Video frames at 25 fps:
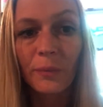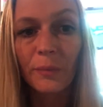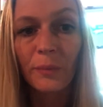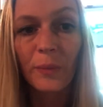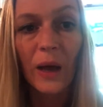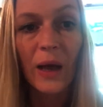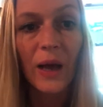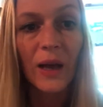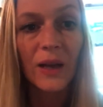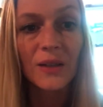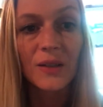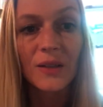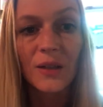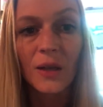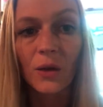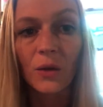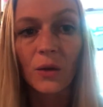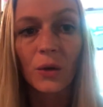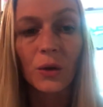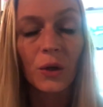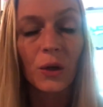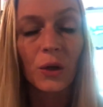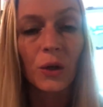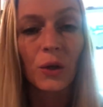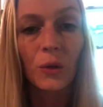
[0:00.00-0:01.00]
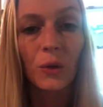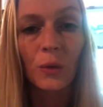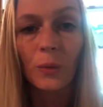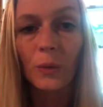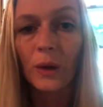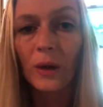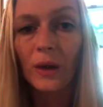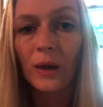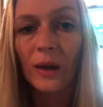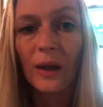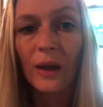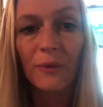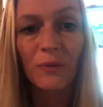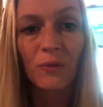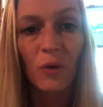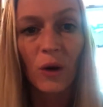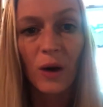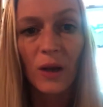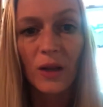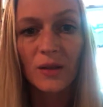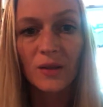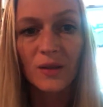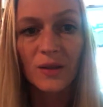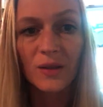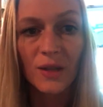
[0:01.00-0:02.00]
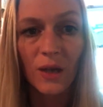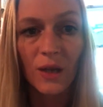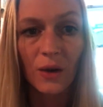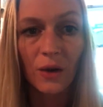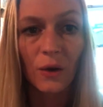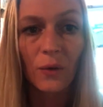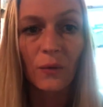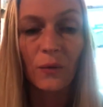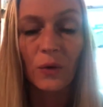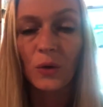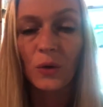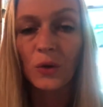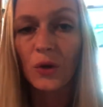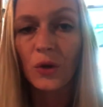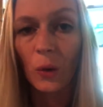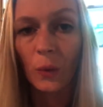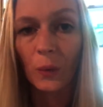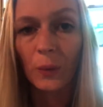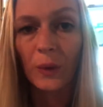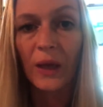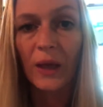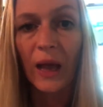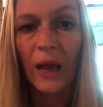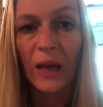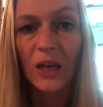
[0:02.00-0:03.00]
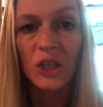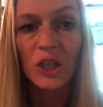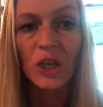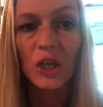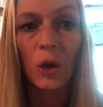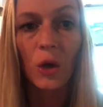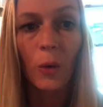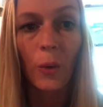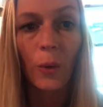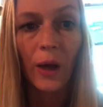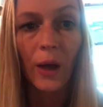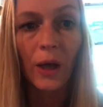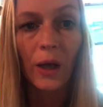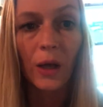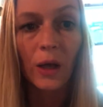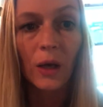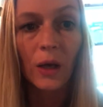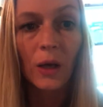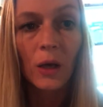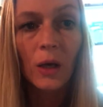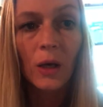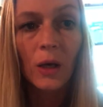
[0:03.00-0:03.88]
passing on you left, right, and center if you don't catch it quick.